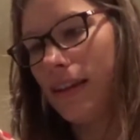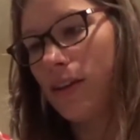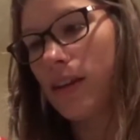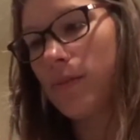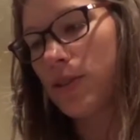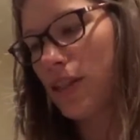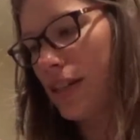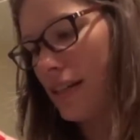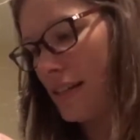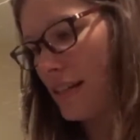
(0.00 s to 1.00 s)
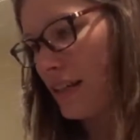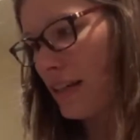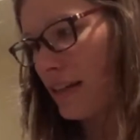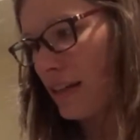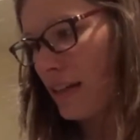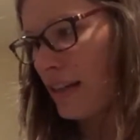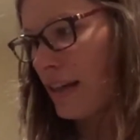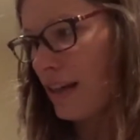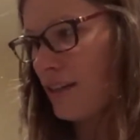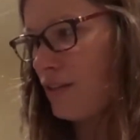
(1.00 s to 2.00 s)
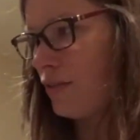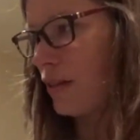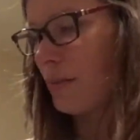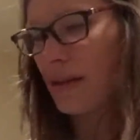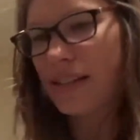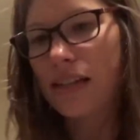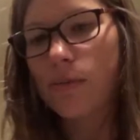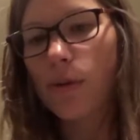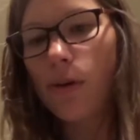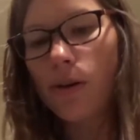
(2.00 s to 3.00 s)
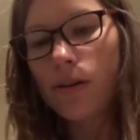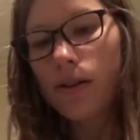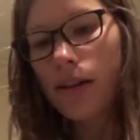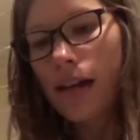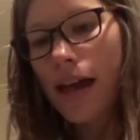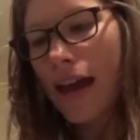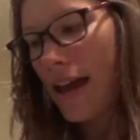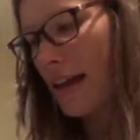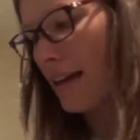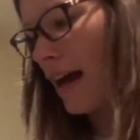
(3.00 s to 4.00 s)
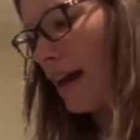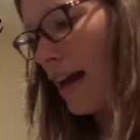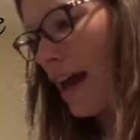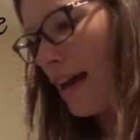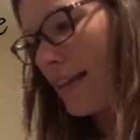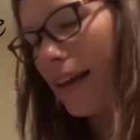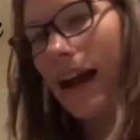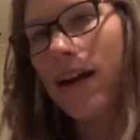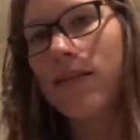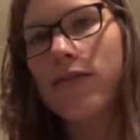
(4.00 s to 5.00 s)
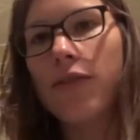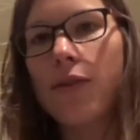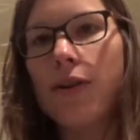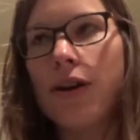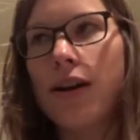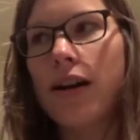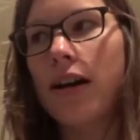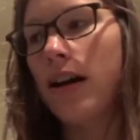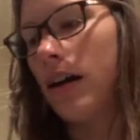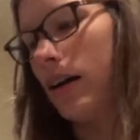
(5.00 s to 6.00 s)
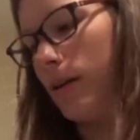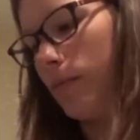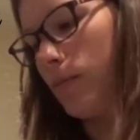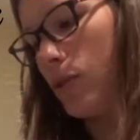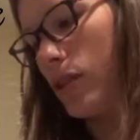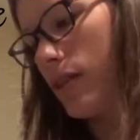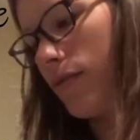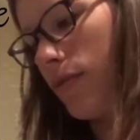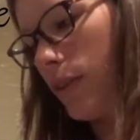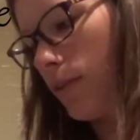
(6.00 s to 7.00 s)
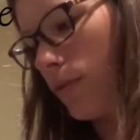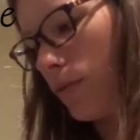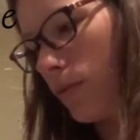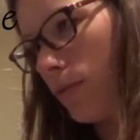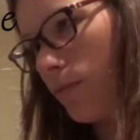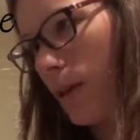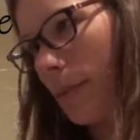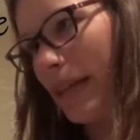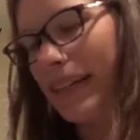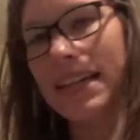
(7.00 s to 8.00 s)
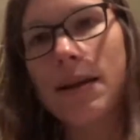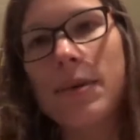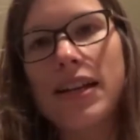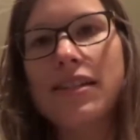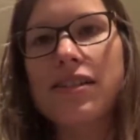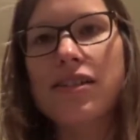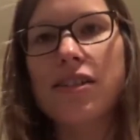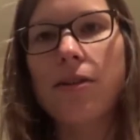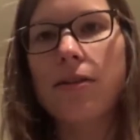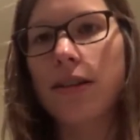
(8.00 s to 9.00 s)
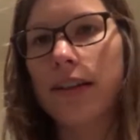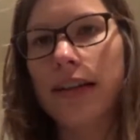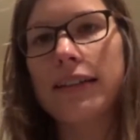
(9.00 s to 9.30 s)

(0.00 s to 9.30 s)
cream cheese into our mixing bowl. And I had that out for just a few, maybe like 10 minutes or so to like